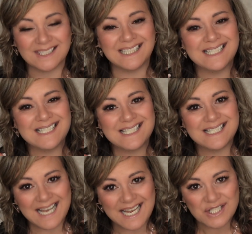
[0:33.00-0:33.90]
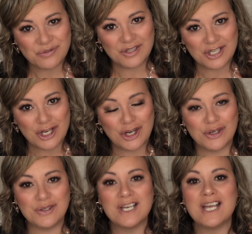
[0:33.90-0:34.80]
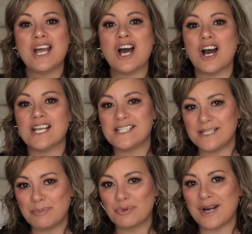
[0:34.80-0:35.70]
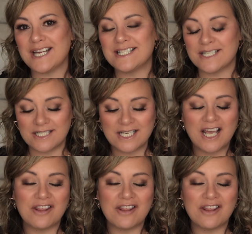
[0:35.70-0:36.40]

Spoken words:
In today's video, I separated